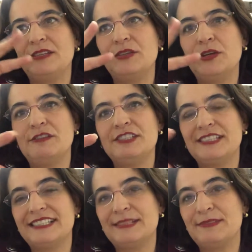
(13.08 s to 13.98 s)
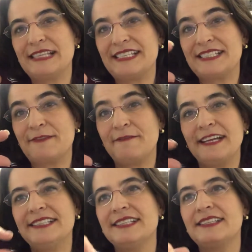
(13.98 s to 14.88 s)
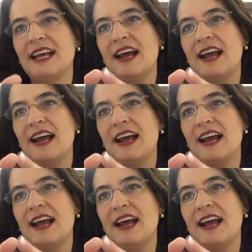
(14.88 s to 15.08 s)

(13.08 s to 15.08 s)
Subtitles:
nervous systems that's affected,